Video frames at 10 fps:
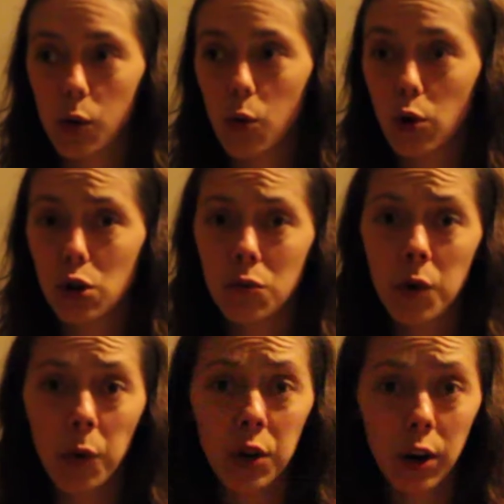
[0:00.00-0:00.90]
or
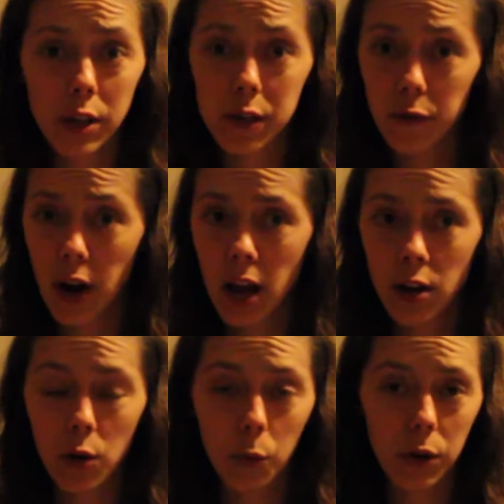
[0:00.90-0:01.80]
a nurse
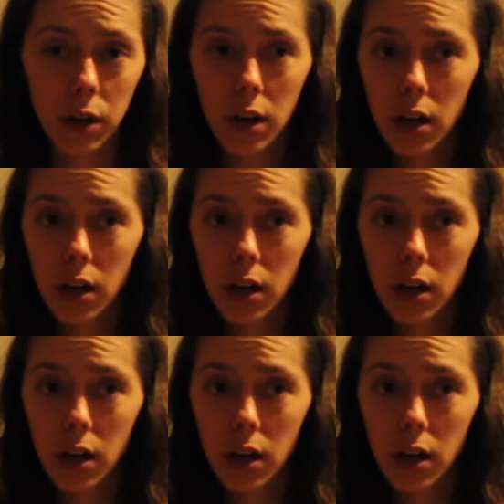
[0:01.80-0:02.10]
friend who would,